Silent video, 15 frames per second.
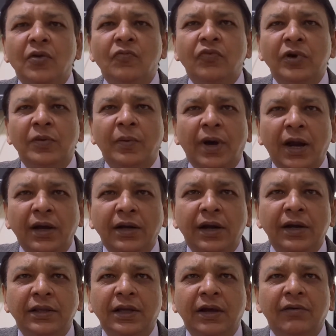
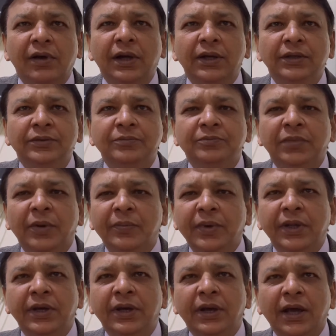Football.java,
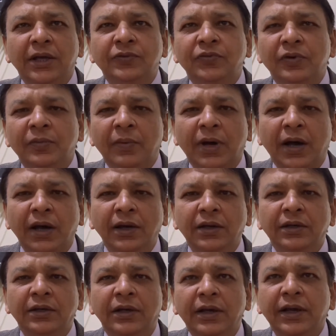public class football
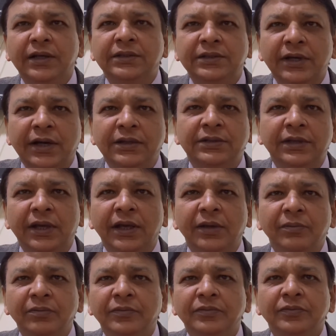extends game,